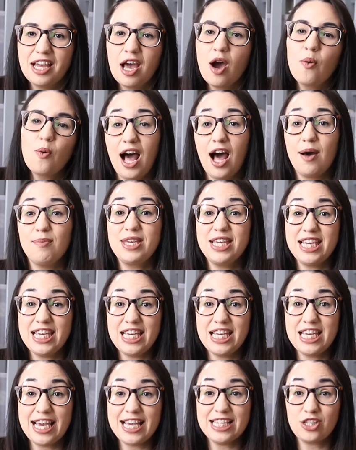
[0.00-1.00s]

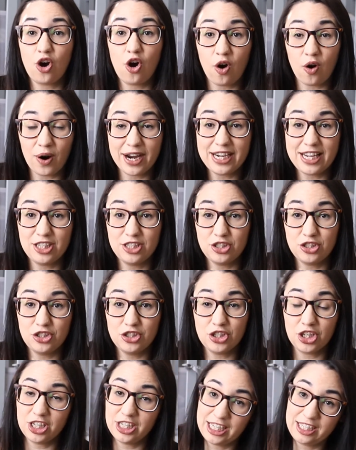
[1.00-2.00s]
He is already
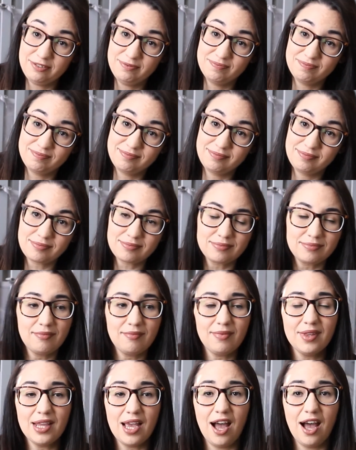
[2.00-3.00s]
turning.
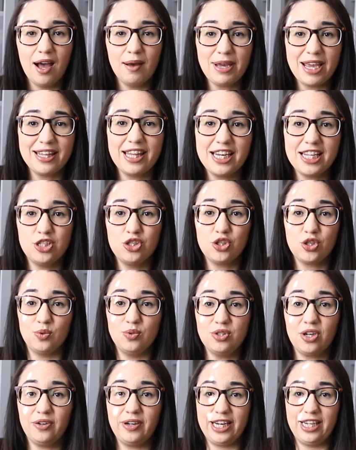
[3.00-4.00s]
And then he
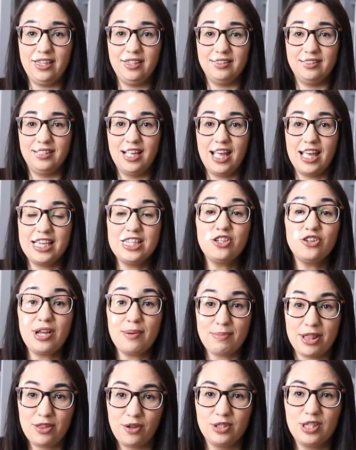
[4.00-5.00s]
scoots already. He's already a
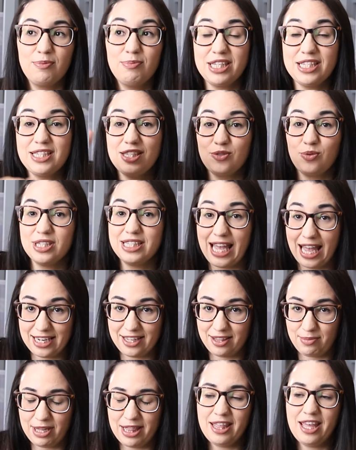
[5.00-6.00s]
month old. But this is towards the end
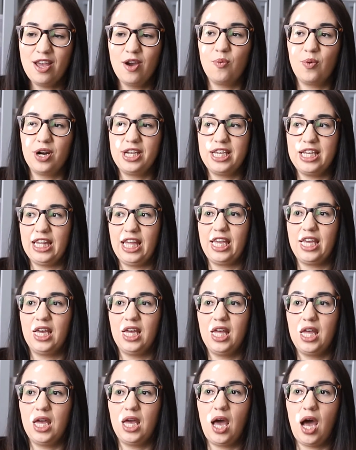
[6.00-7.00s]
of the month where he, like,
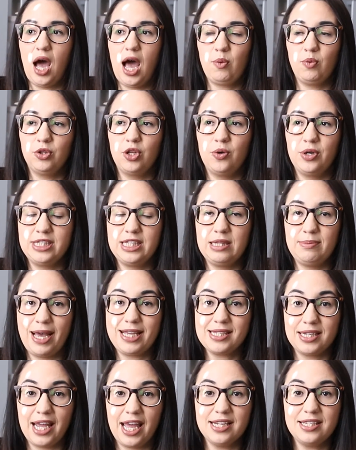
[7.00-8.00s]
I will notice in the
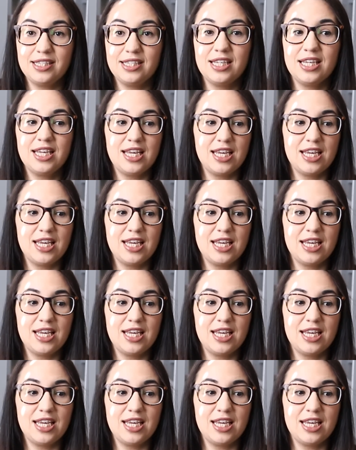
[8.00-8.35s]
bassinet,